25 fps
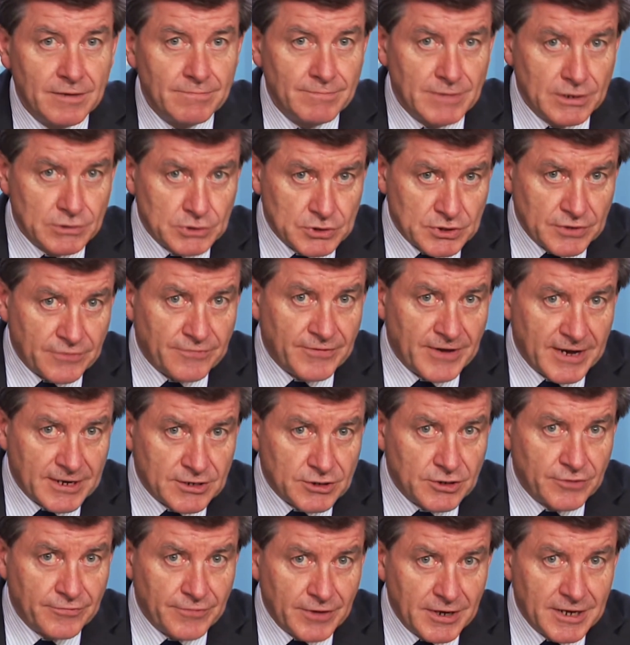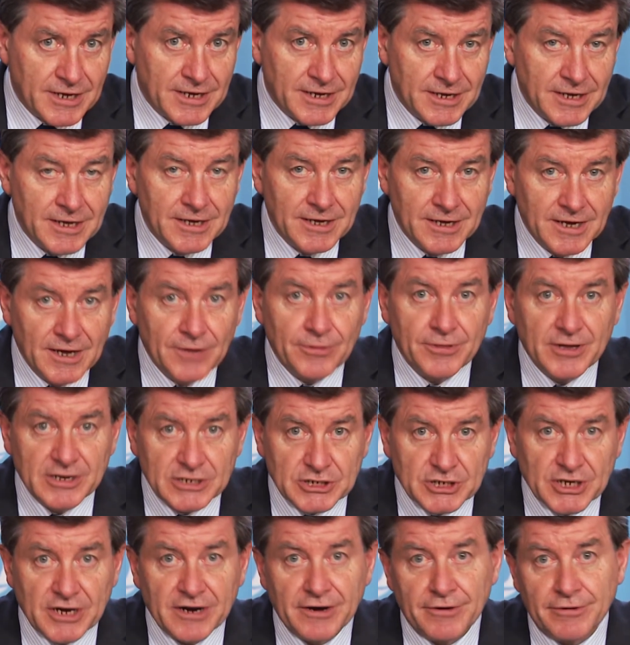most effectively in
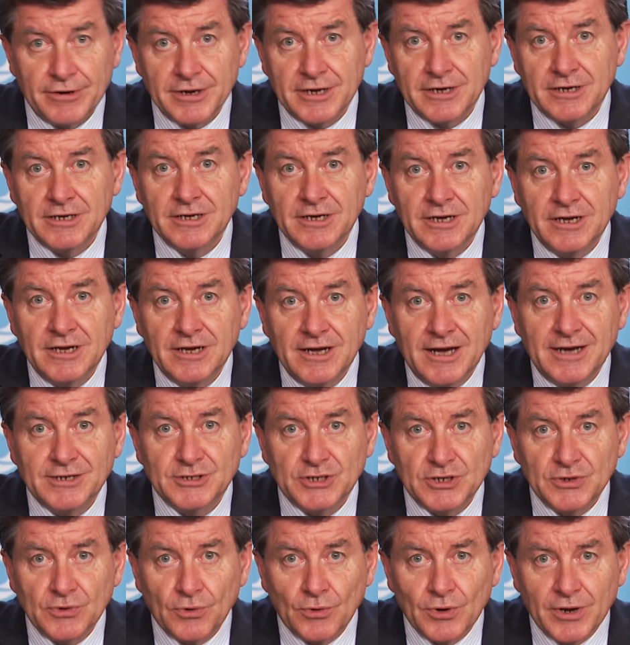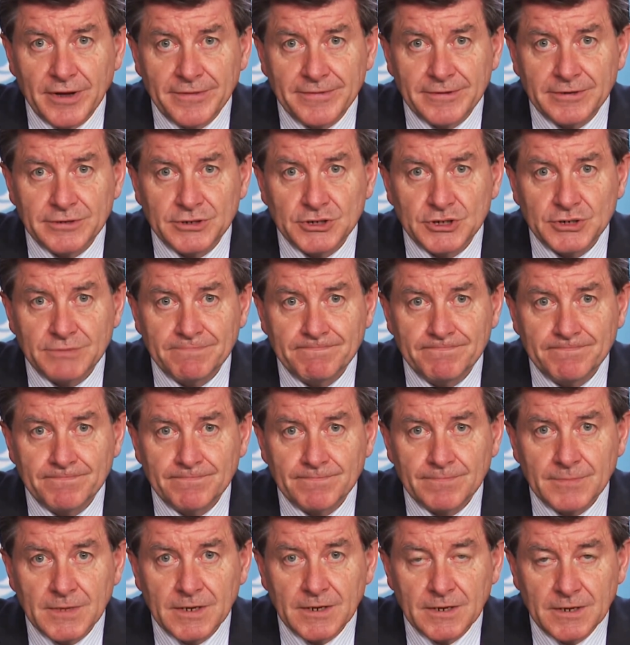this area as in all others.
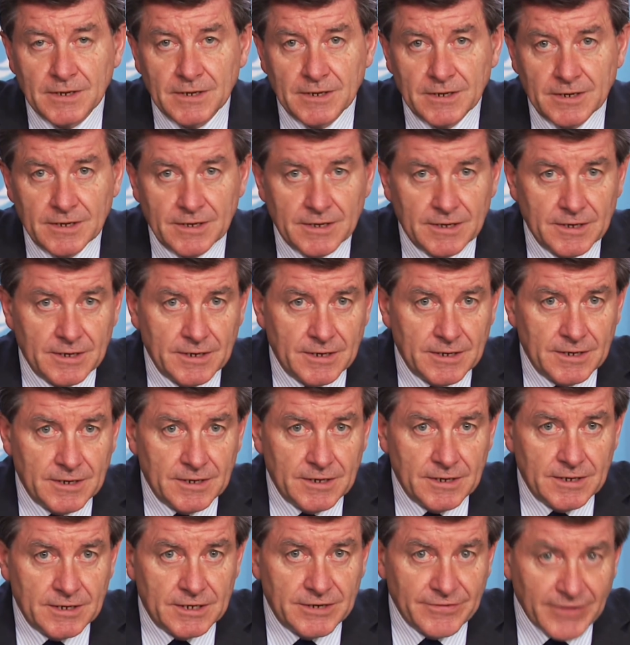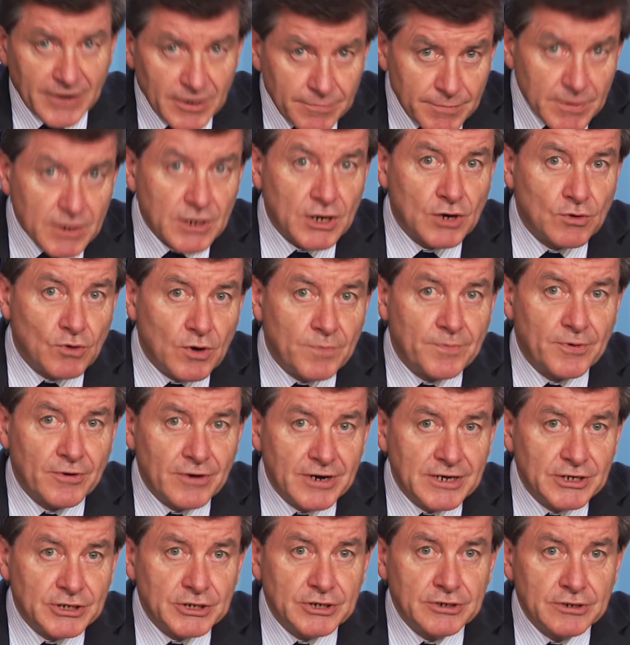Development
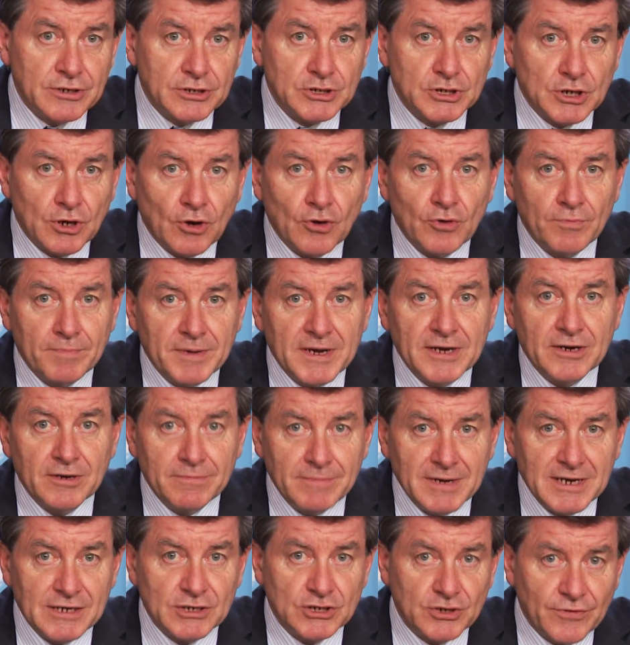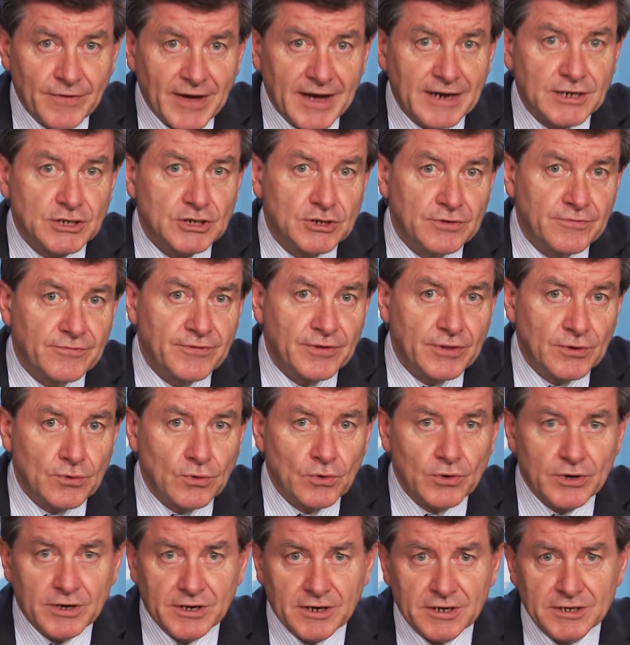cooperation has long been a means of action for the
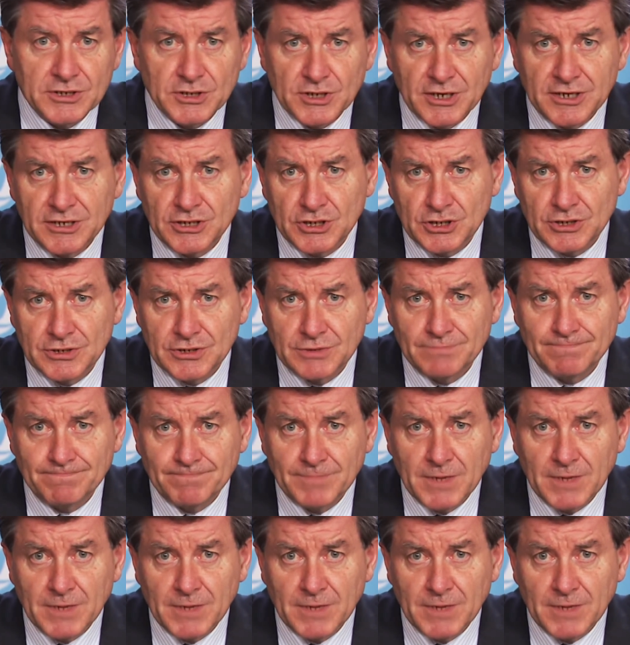organisation,